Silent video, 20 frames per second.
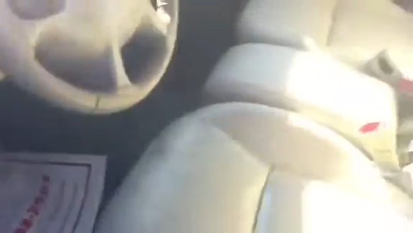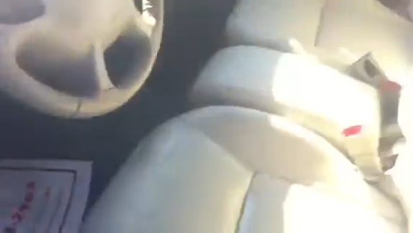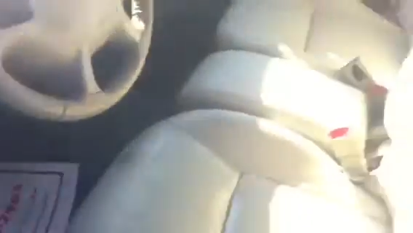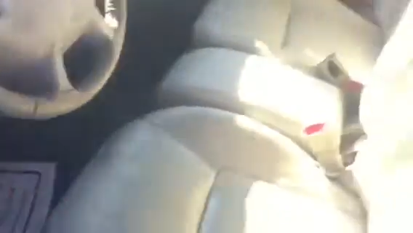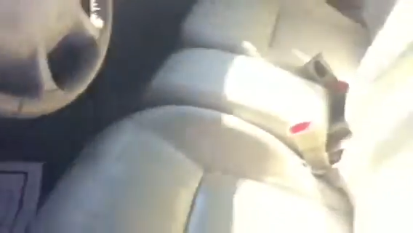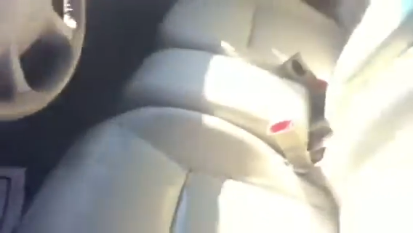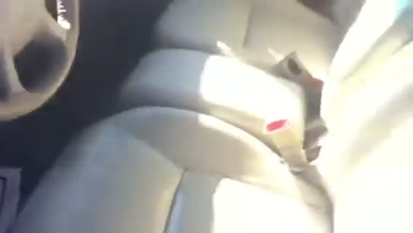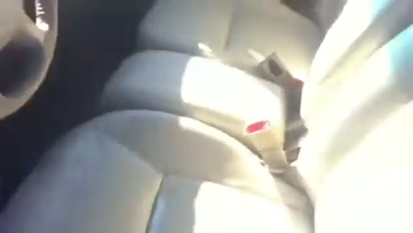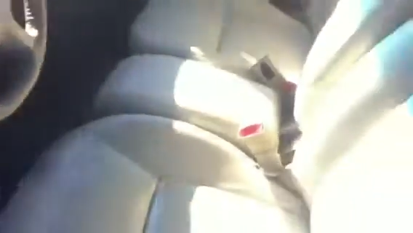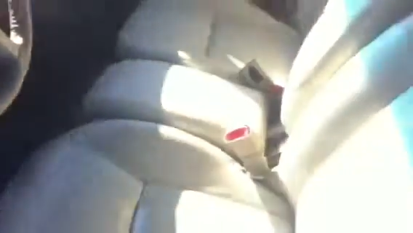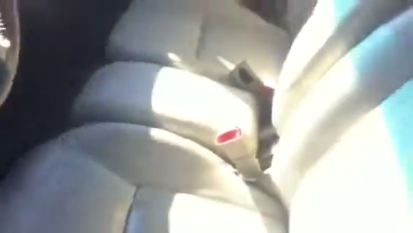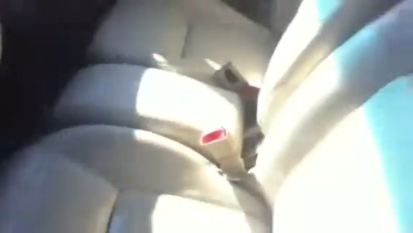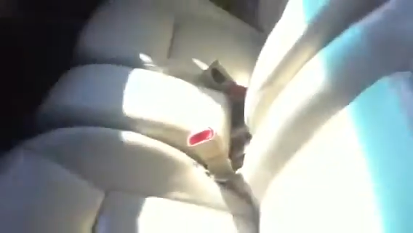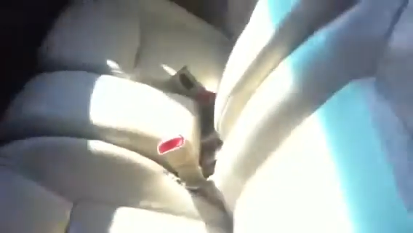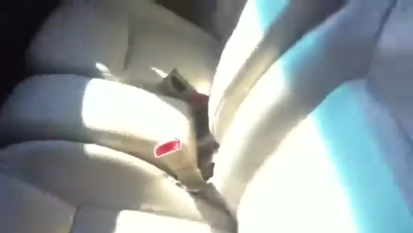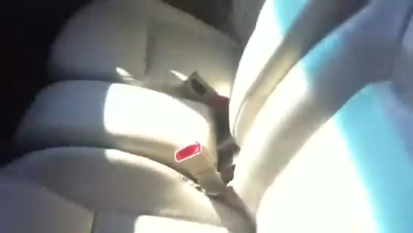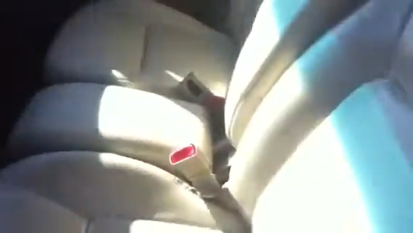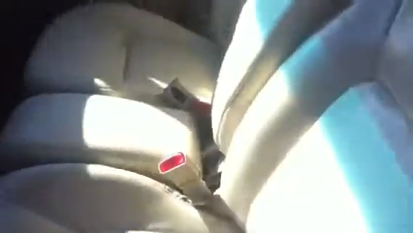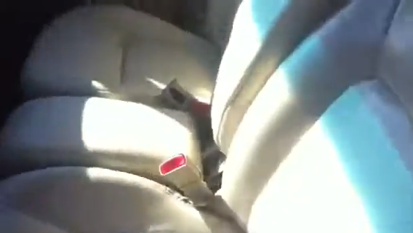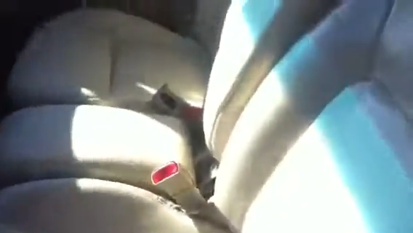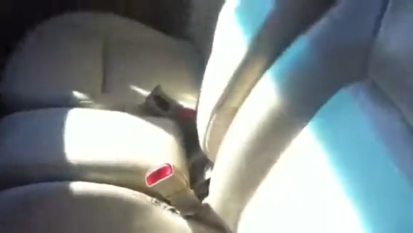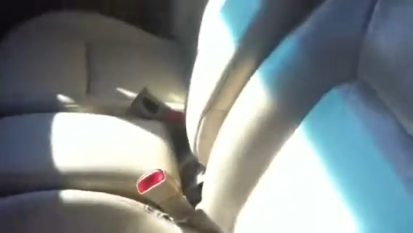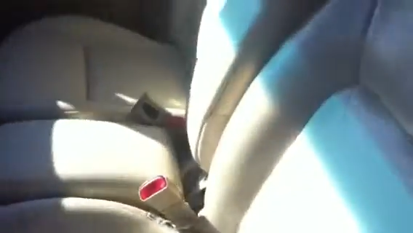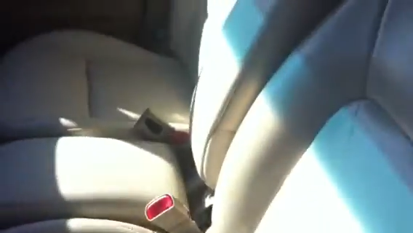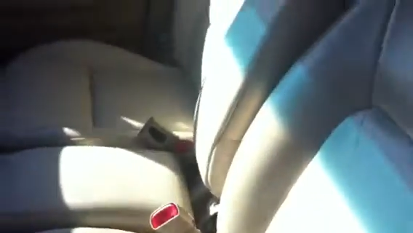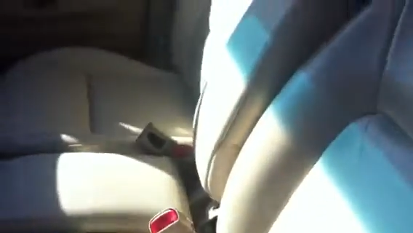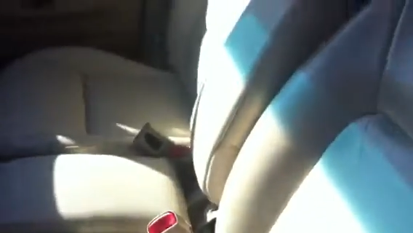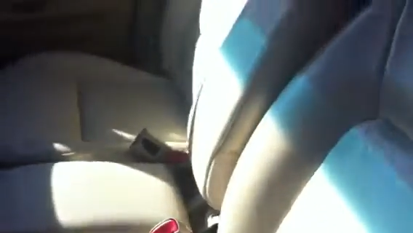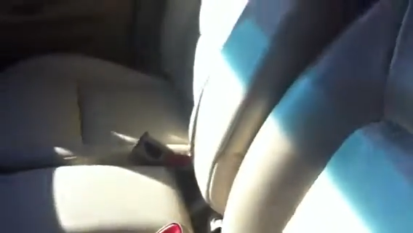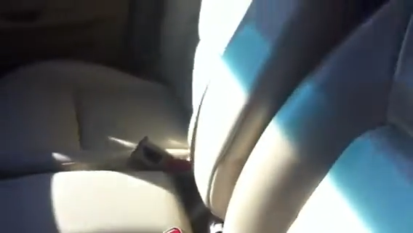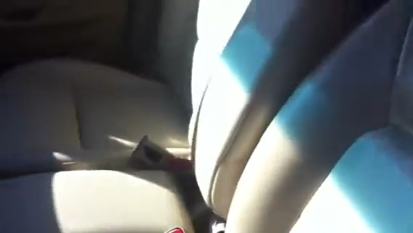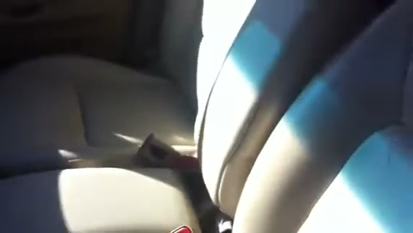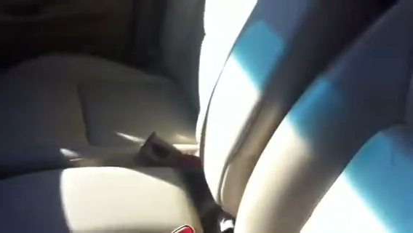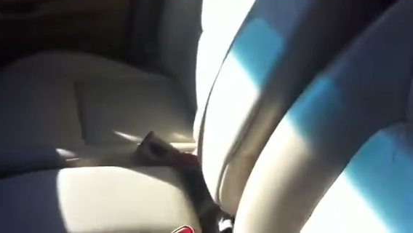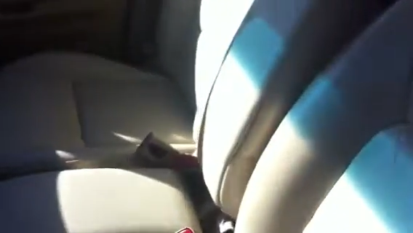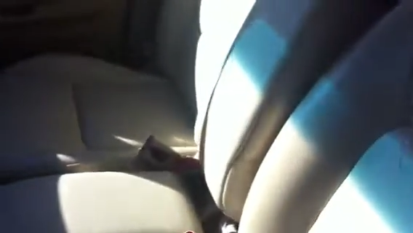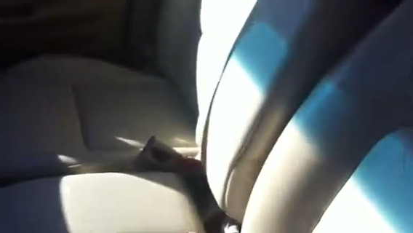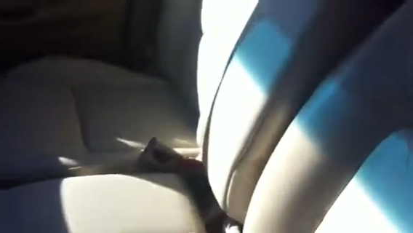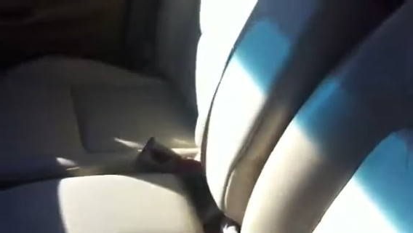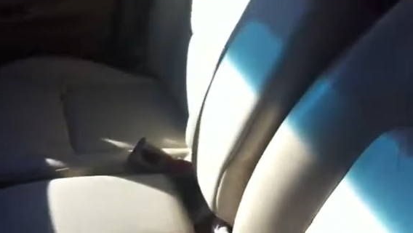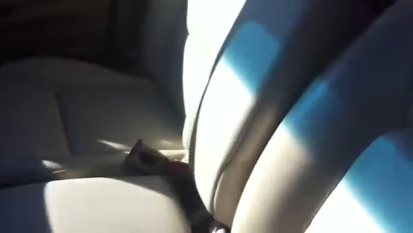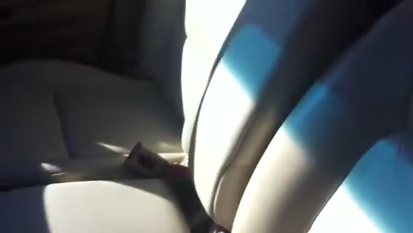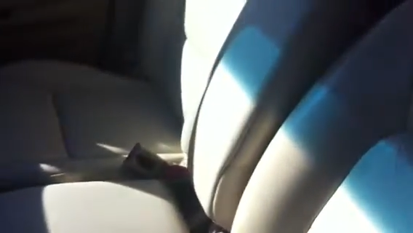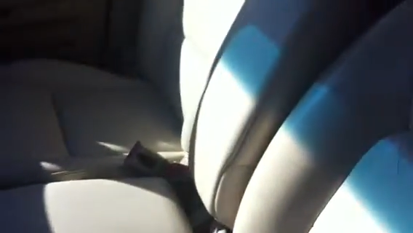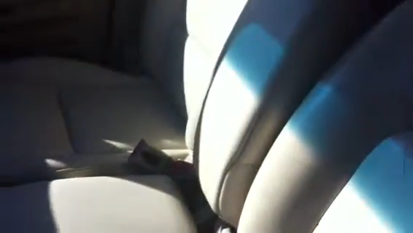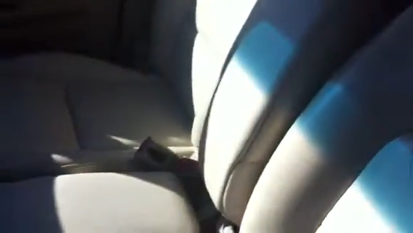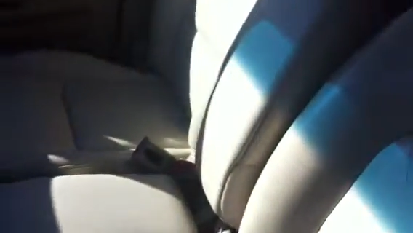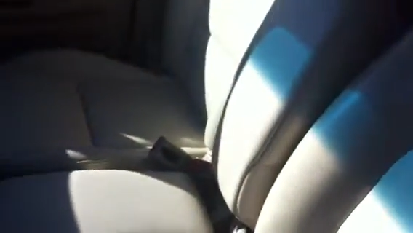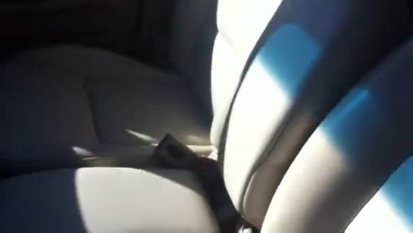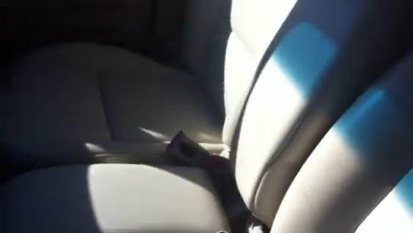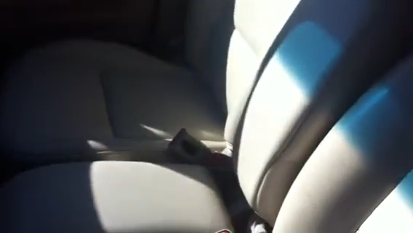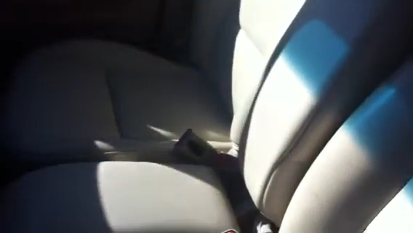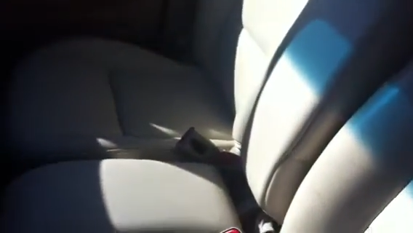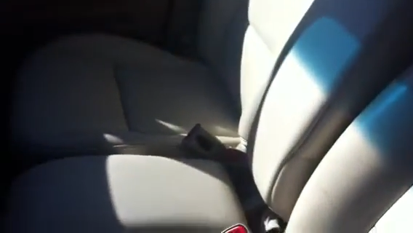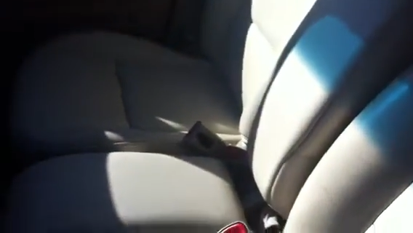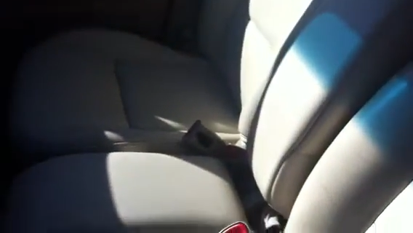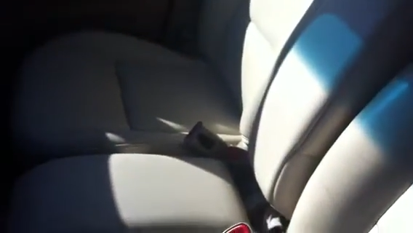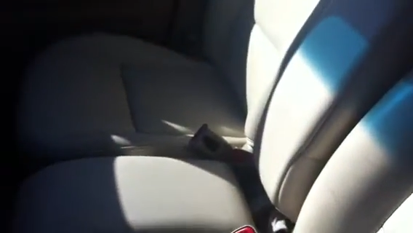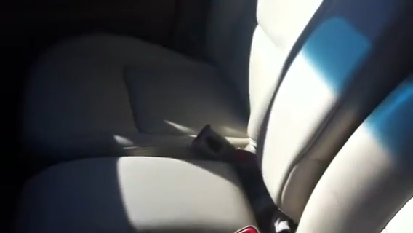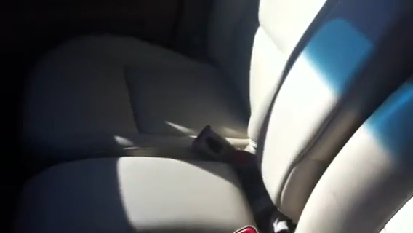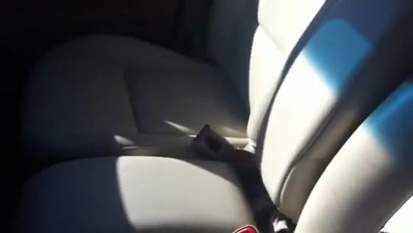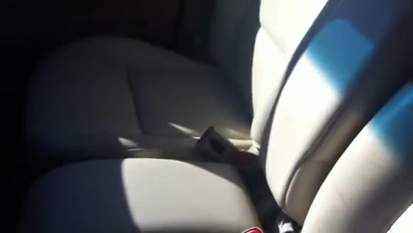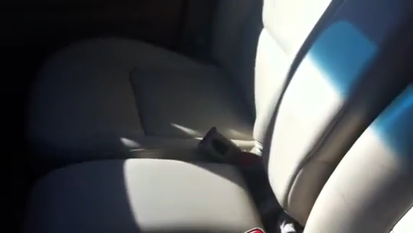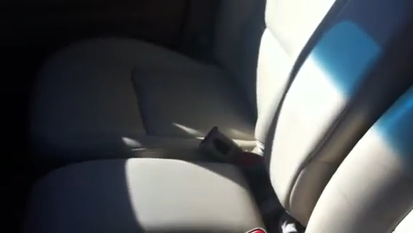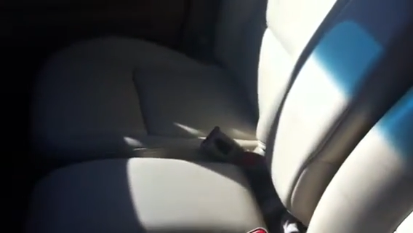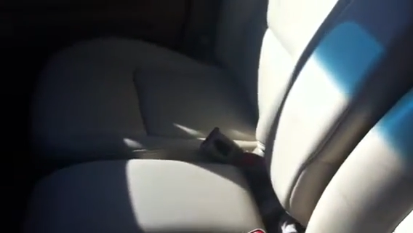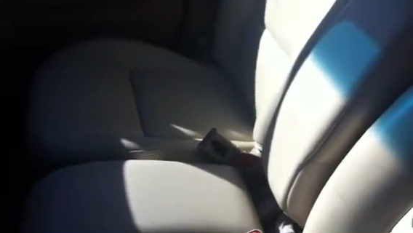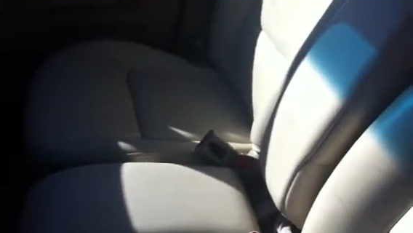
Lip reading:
[unreadable: no face in view]